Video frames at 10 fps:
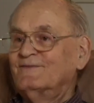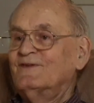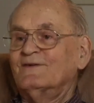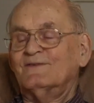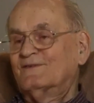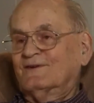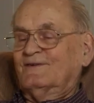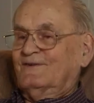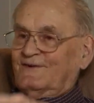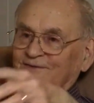
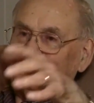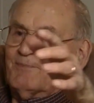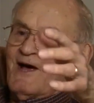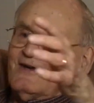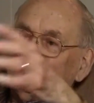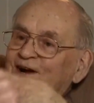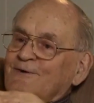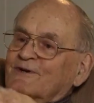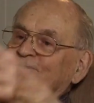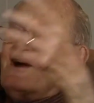The supply
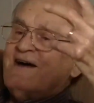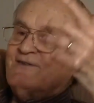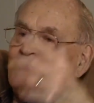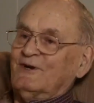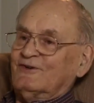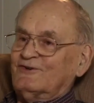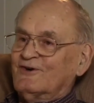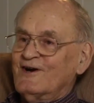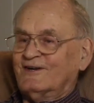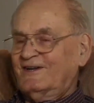sergeant would drive up with his truck,